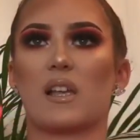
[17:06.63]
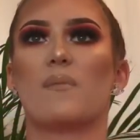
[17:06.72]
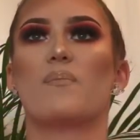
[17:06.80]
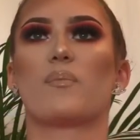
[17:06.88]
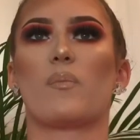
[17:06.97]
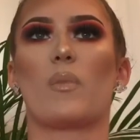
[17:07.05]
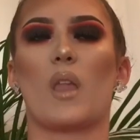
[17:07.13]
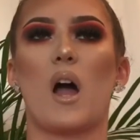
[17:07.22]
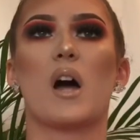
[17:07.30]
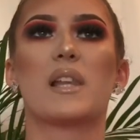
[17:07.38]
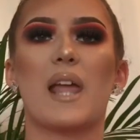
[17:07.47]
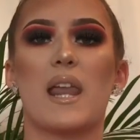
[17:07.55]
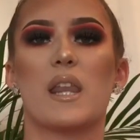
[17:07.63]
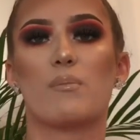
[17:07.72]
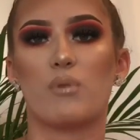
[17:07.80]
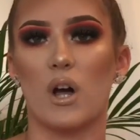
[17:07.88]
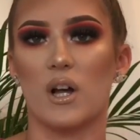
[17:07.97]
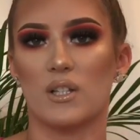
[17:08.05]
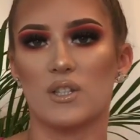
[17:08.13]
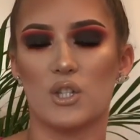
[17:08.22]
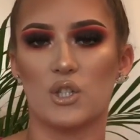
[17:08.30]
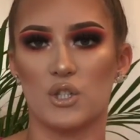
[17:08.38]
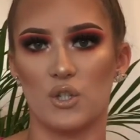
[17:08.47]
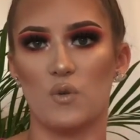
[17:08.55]
like, hardly any bras
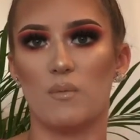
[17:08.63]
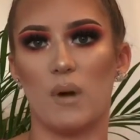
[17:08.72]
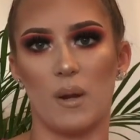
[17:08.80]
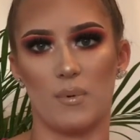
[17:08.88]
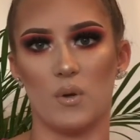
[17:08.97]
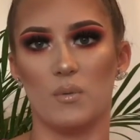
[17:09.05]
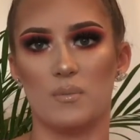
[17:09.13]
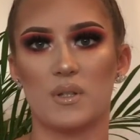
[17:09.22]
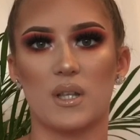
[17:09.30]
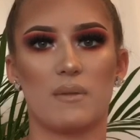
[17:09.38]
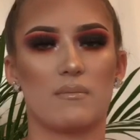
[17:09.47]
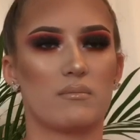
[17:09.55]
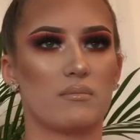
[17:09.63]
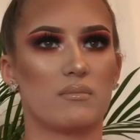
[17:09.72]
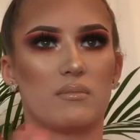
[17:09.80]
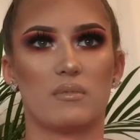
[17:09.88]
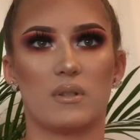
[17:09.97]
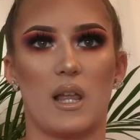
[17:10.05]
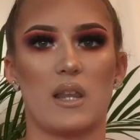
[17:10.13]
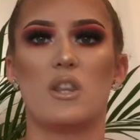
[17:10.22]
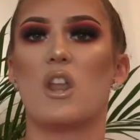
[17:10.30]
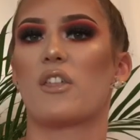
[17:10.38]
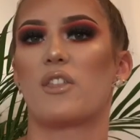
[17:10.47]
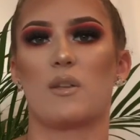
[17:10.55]
suit my boobs. Like,
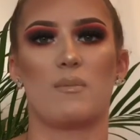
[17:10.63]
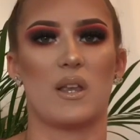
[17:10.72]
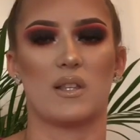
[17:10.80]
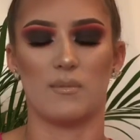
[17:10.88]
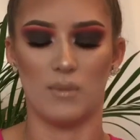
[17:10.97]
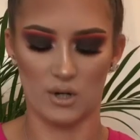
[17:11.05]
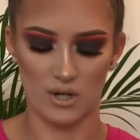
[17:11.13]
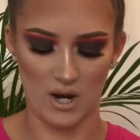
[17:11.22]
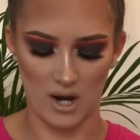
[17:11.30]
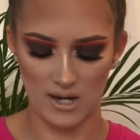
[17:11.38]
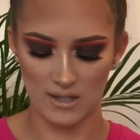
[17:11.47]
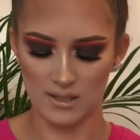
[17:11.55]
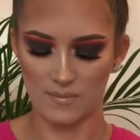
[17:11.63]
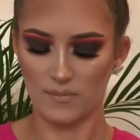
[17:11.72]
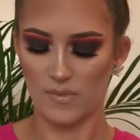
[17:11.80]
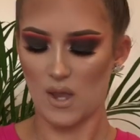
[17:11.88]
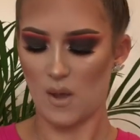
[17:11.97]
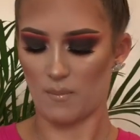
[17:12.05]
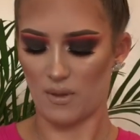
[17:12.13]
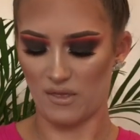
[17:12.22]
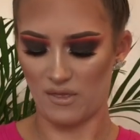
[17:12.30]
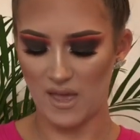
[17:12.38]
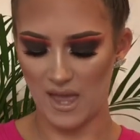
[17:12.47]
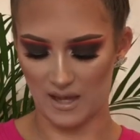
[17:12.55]
nothing makes them look nice.
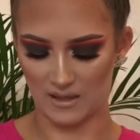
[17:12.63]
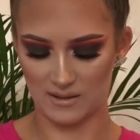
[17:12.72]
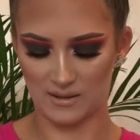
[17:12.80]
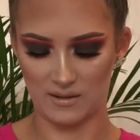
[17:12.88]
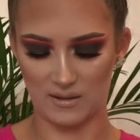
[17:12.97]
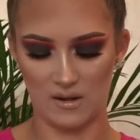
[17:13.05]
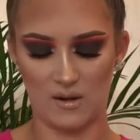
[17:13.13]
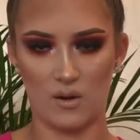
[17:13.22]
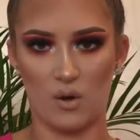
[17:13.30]
But this,